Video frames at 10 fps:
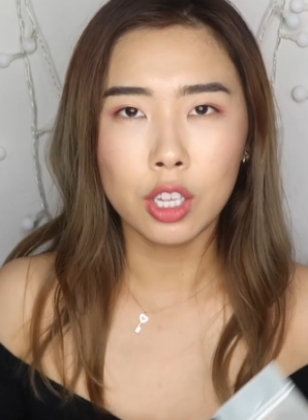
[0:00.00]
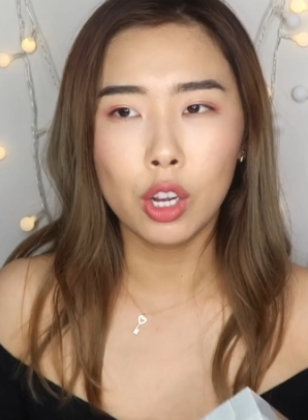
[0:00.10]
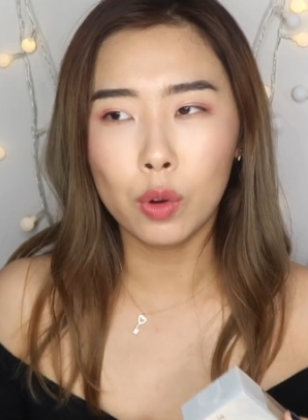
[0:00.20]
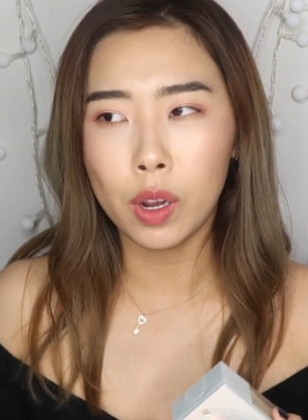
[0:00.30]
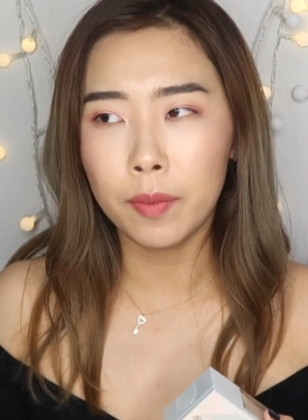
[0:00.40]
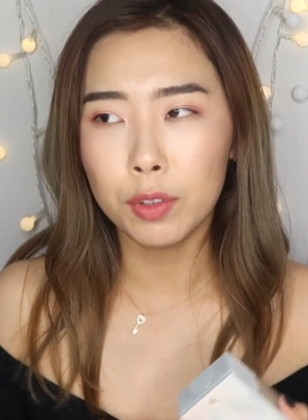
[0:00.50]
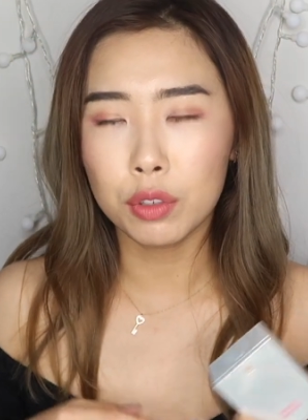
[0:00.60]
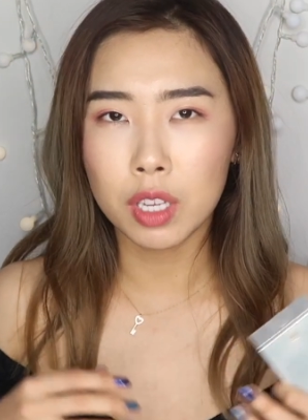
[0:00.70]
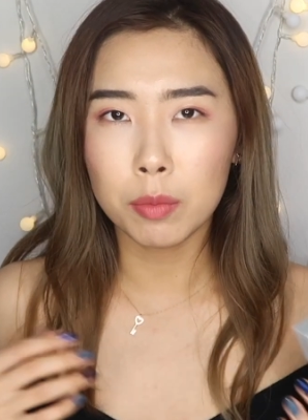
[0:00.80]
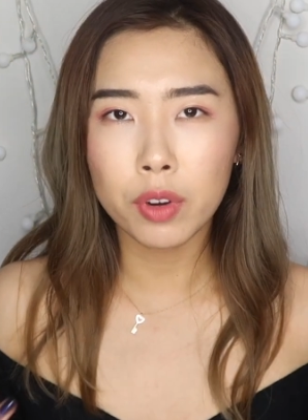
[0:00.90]
So
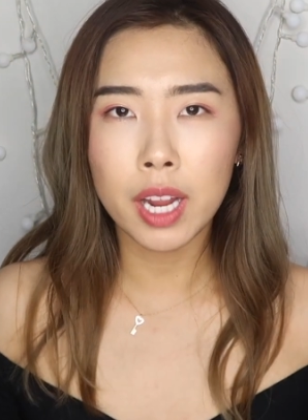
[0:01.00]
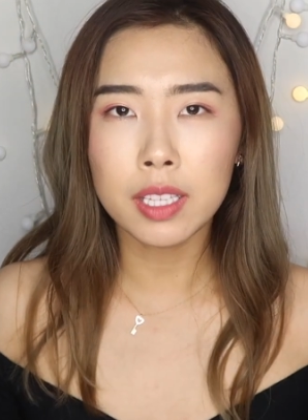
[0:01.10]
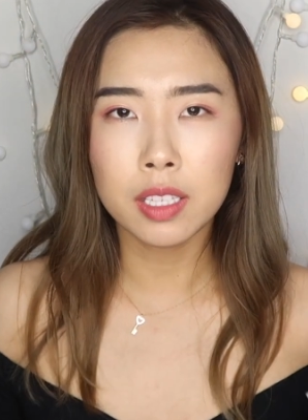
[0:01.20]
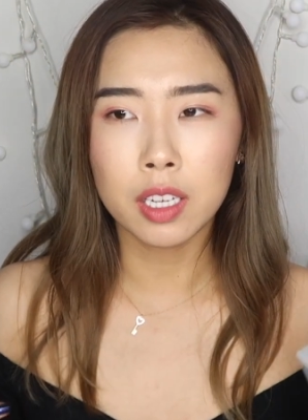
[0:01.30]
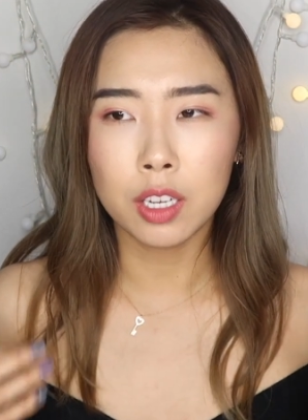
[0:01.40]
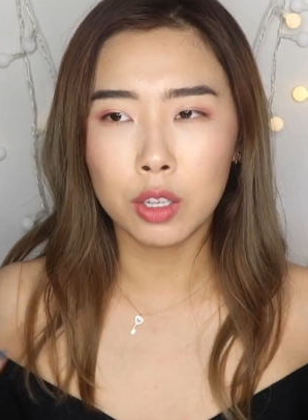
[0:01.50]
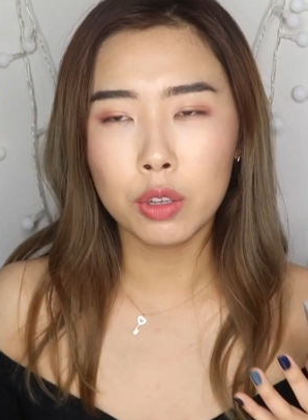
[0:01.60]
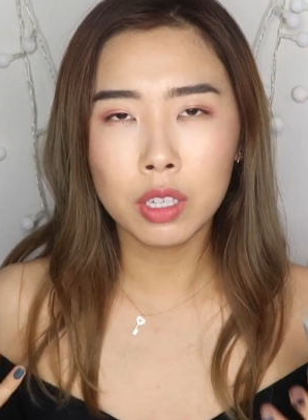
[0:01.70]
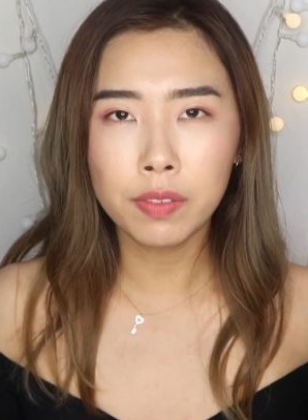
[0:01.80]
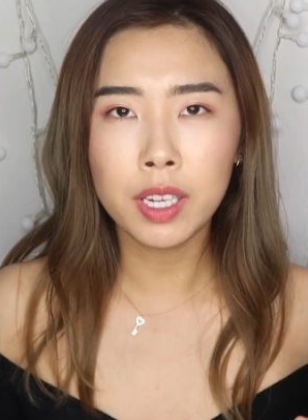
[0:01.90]
to summarize the
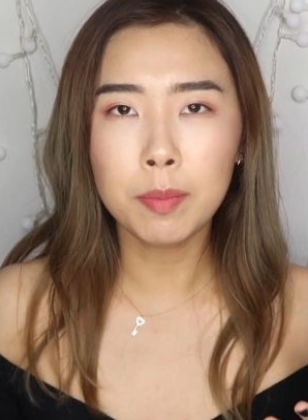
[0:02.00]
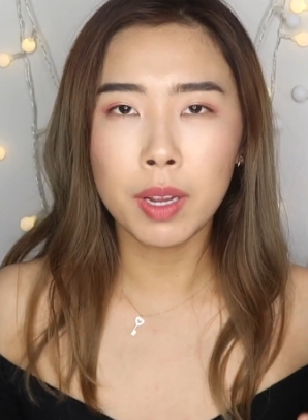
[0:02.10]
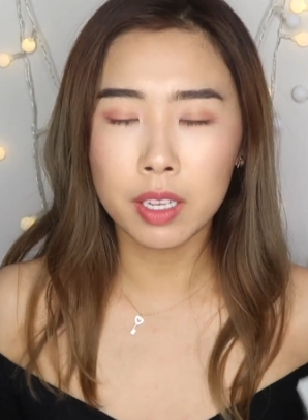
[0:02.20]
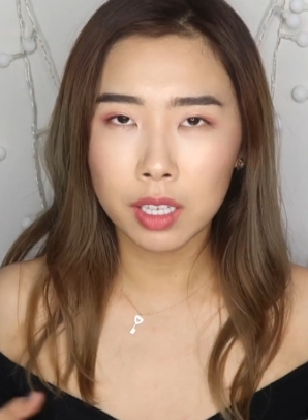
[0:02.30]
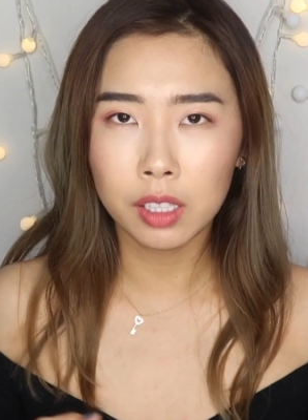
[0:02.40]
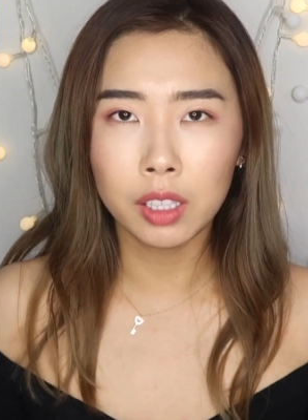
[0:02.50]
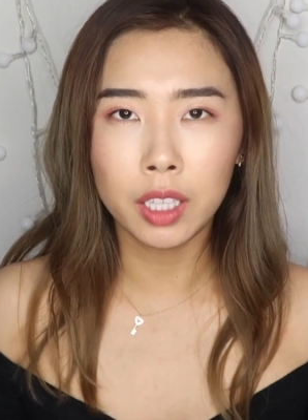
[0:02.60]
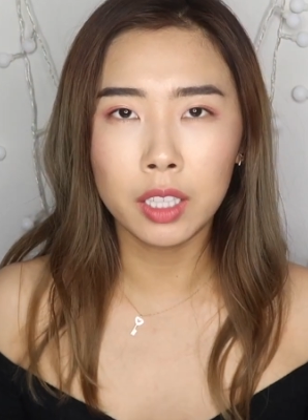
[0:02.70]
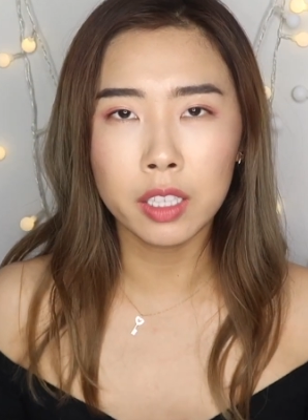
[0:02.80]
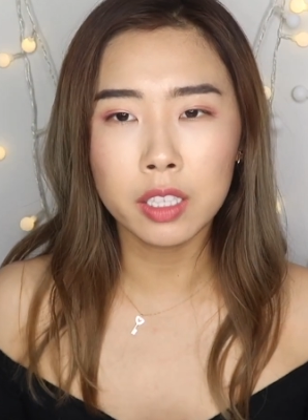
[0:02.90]
use of it,
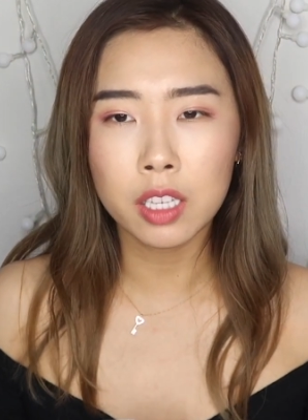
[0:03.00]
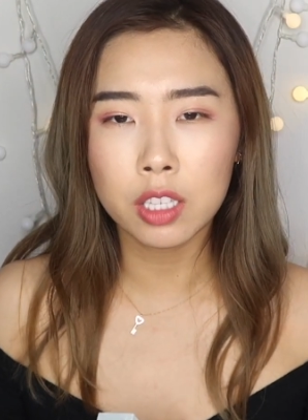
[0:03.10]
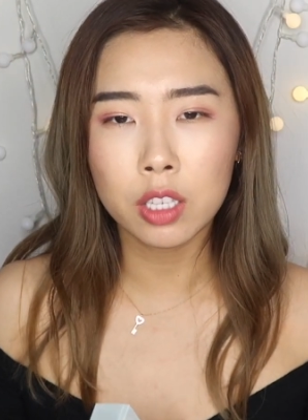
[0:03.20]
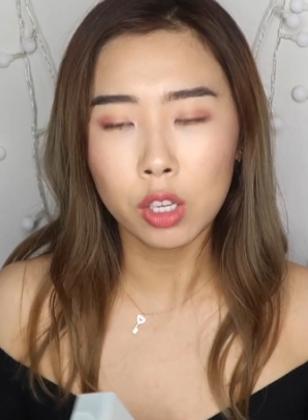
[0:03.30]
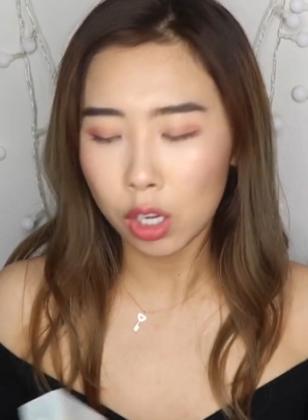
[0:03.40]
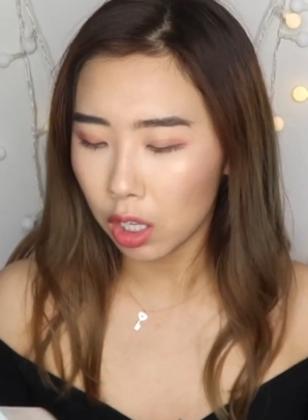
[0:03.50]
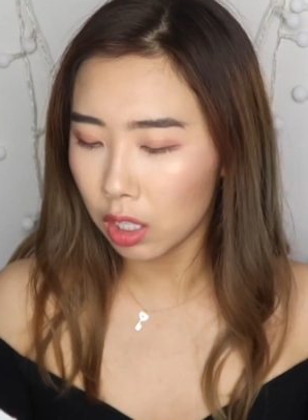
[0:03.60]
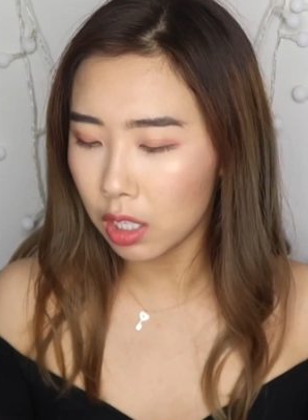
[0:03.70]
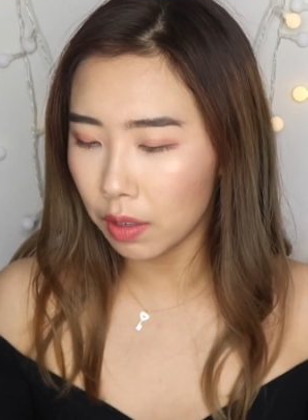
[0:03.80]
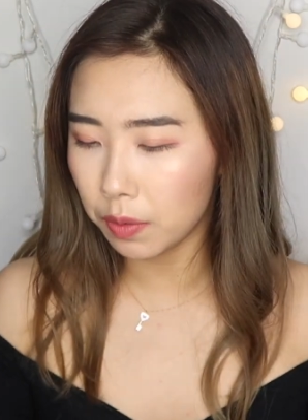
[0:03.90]
basically this is
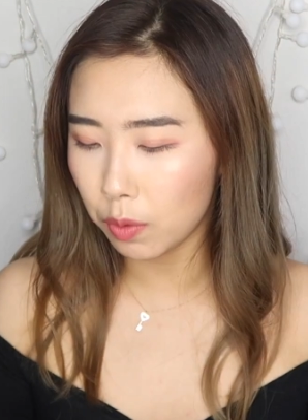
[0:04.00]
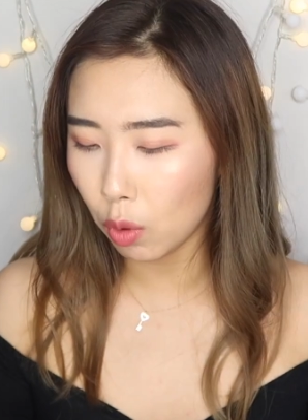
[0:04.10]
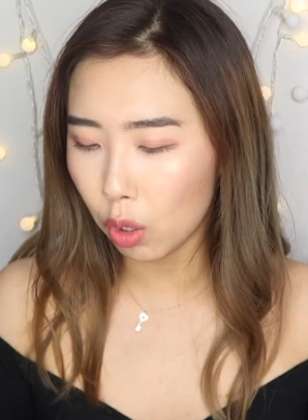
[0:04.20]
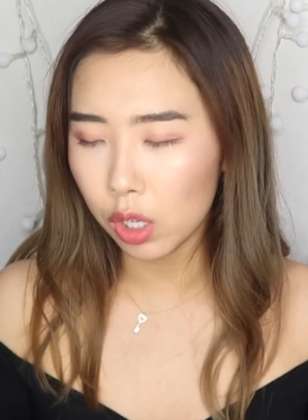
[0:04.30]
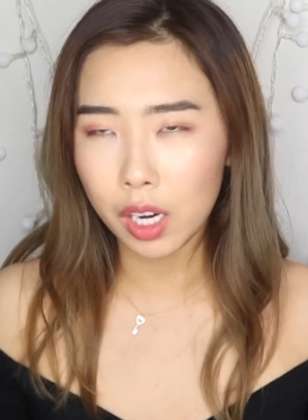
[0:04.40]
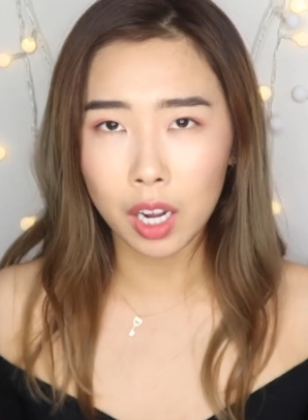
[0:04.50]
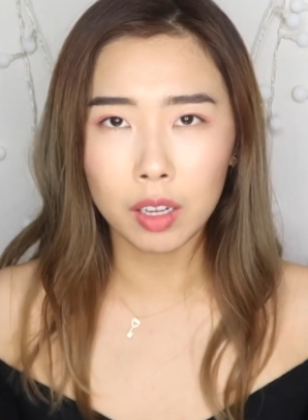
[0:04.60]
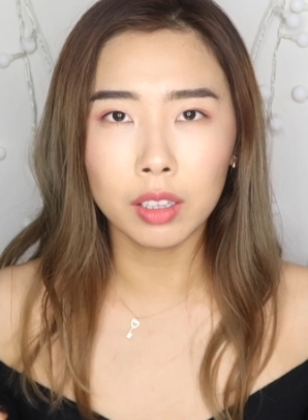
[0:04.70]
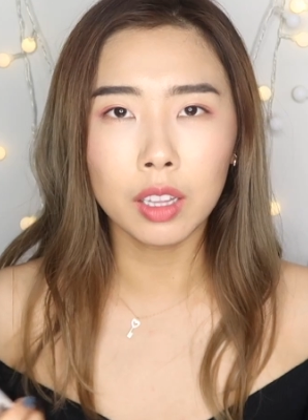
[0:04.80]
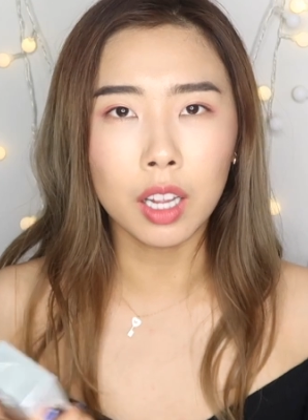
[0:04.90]
good for
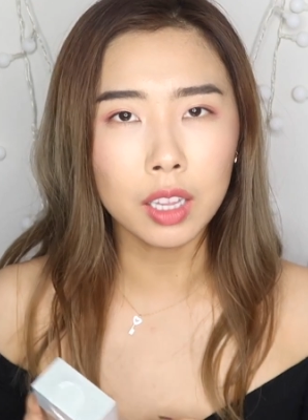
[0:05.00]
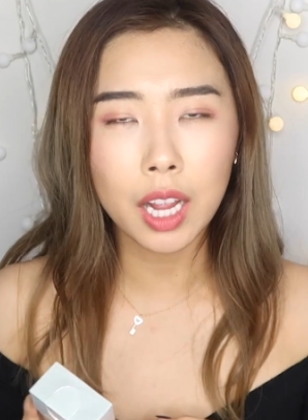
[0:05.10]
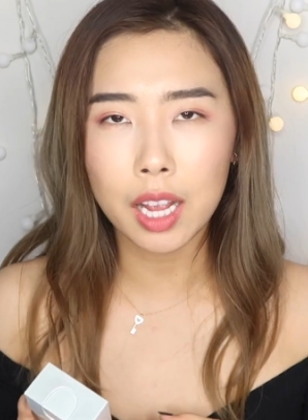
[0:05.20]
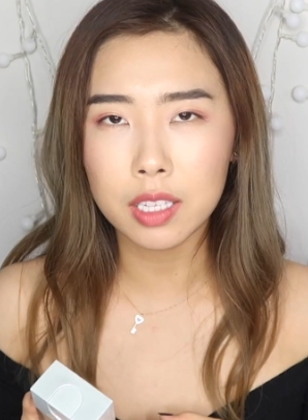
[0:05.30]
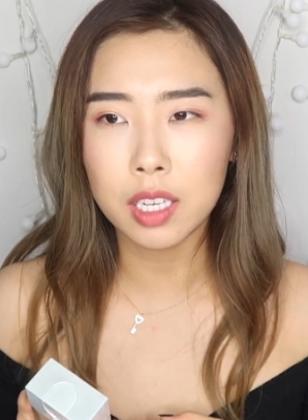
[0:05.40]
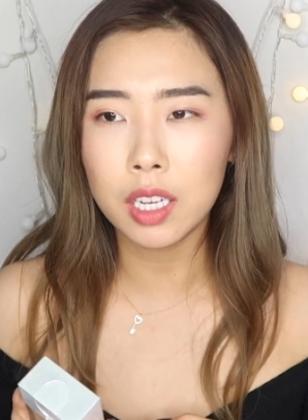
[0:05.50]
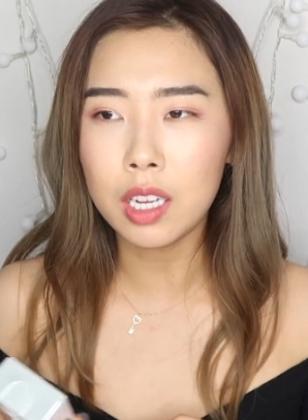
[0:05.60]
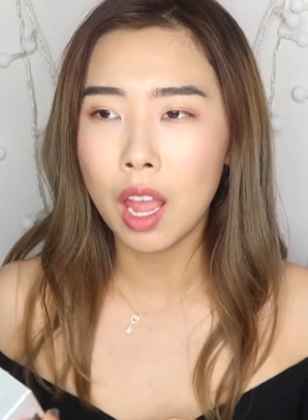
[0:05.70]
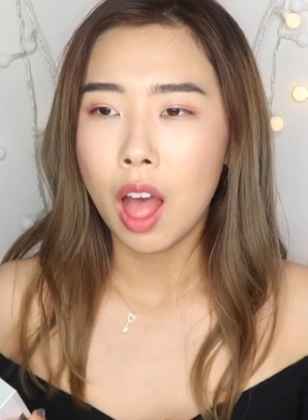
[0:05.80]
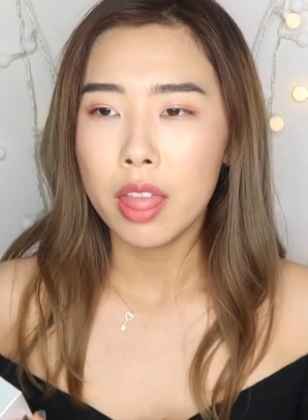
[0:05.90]
long lasting.